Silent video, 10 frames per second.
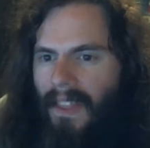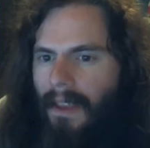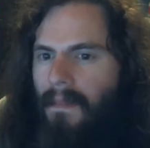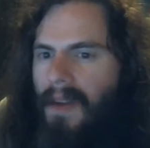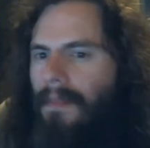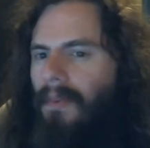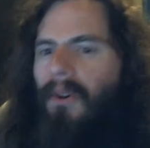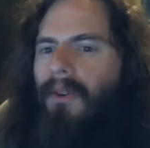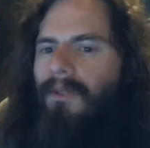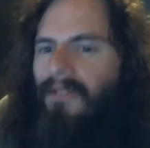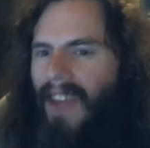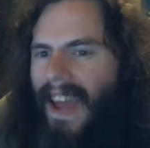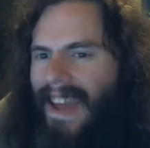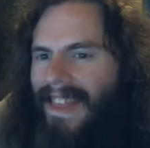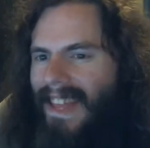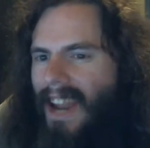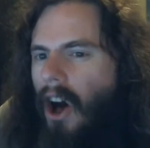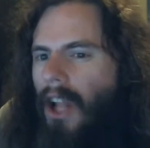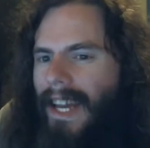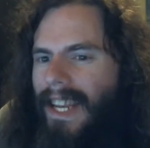people who say that
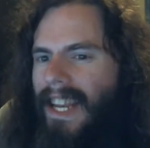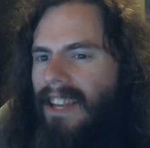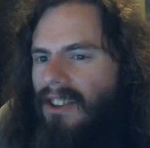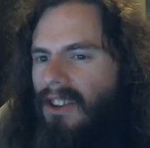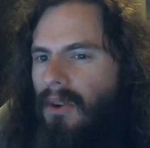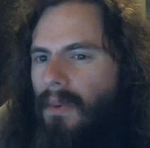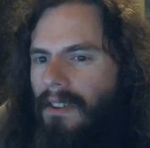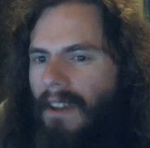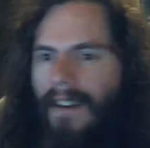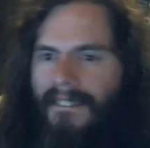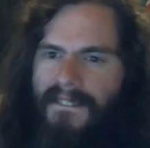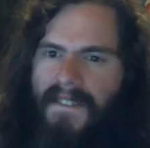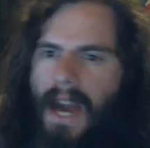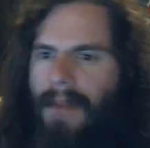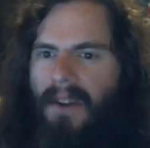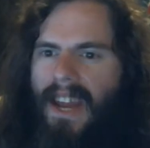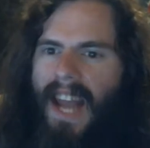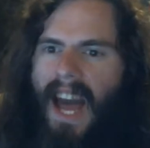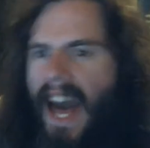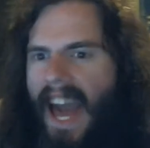all I need to do is vibrate
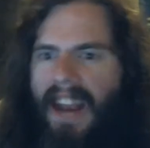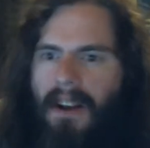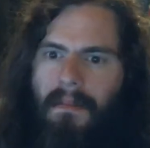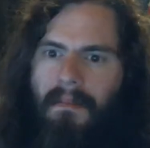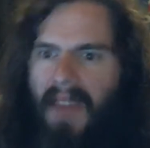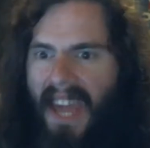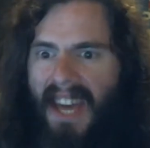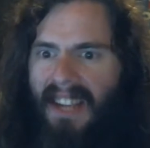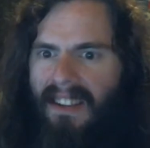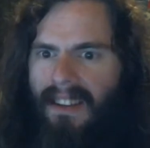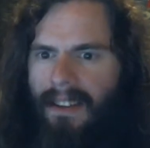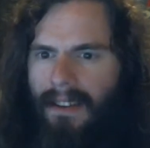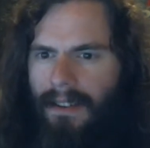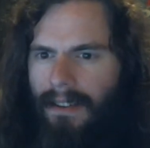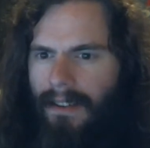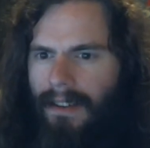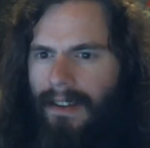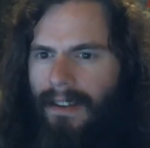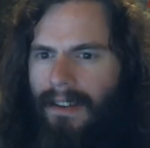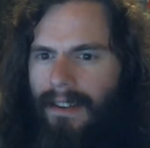higher, man.
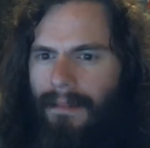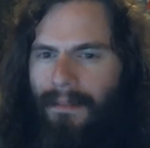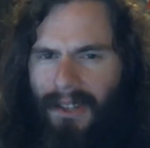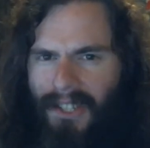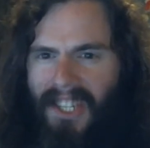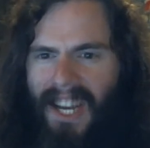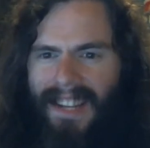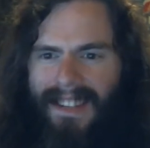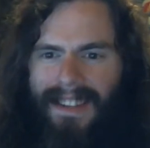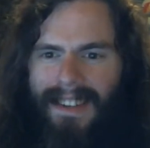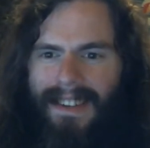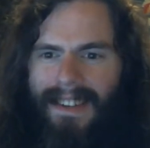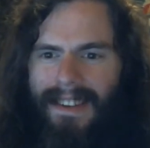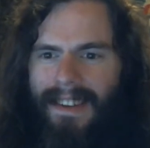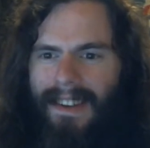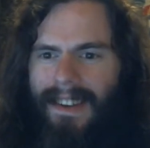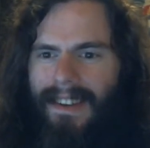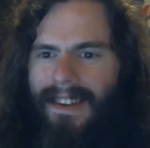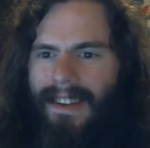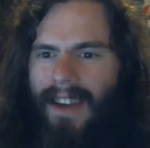Bullshit.
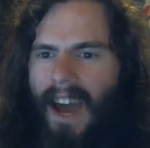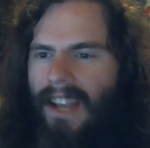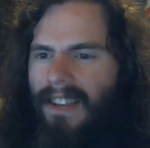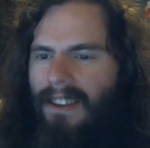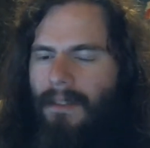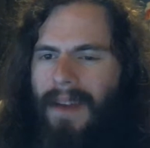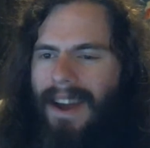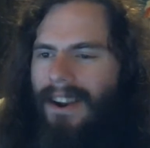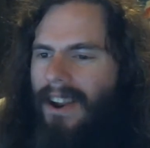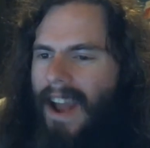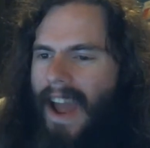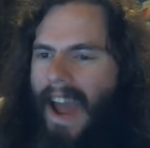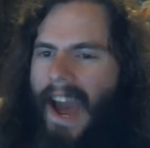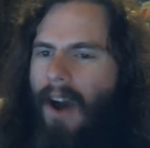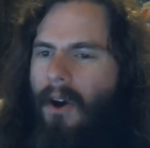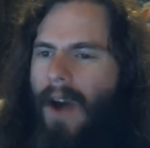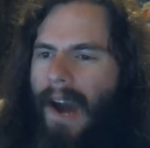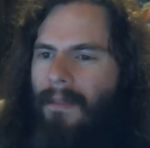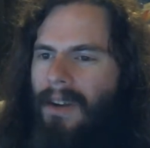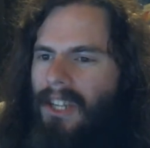It doesn't matter
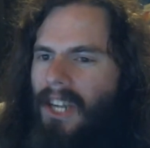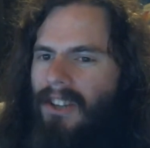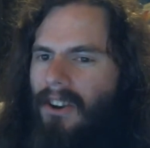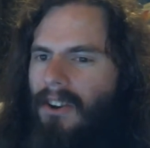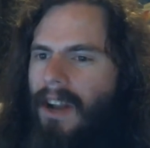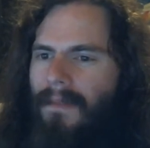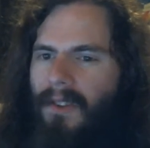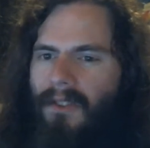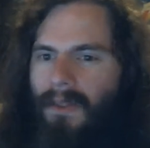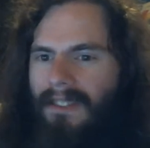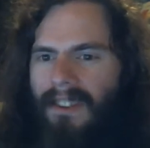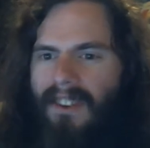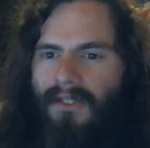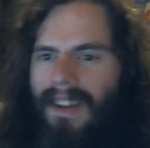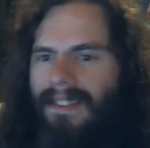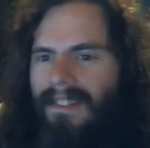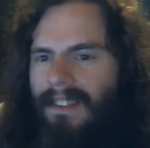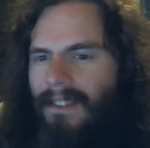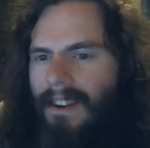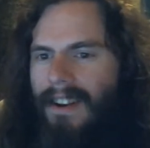how much I turn up the twisted
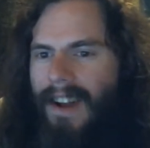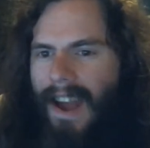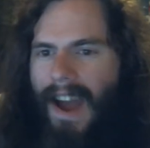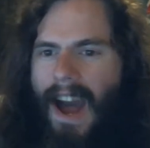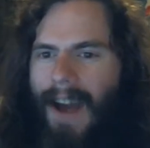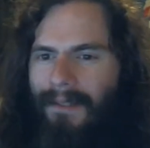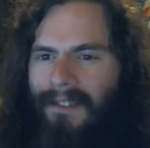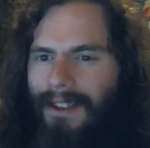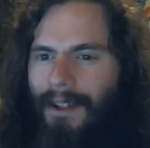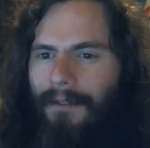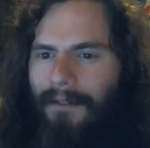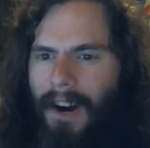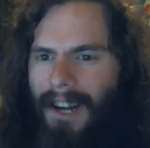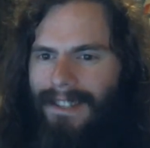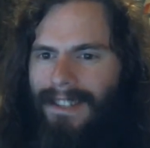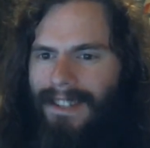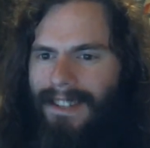transistor. I'm still fucked.